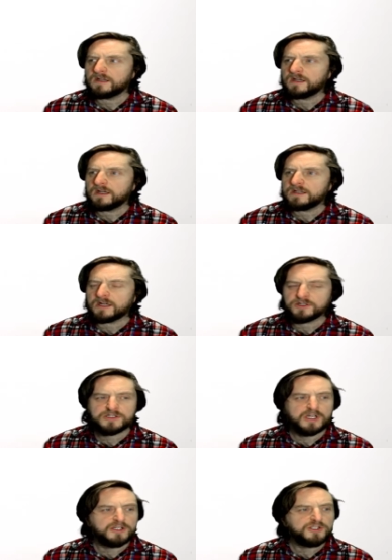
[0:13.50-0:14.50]
just
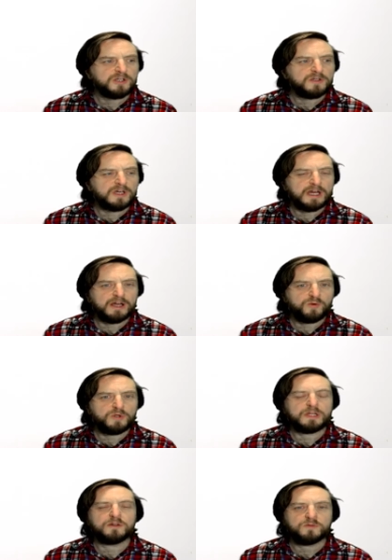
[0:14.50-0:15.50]
kind of show you how we
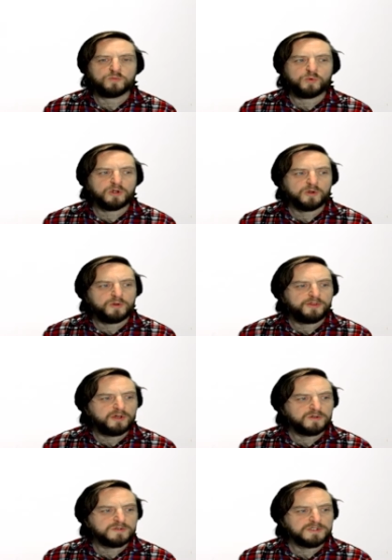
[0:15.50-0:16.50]
can work with
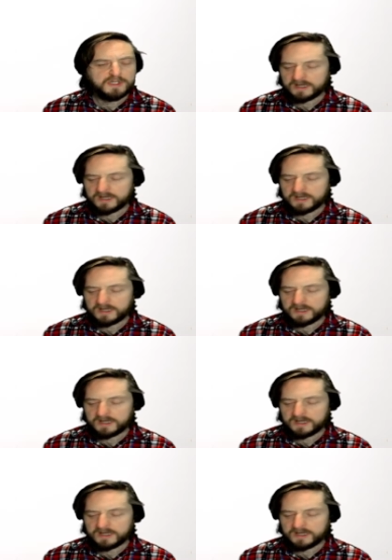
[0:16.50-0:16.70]
those,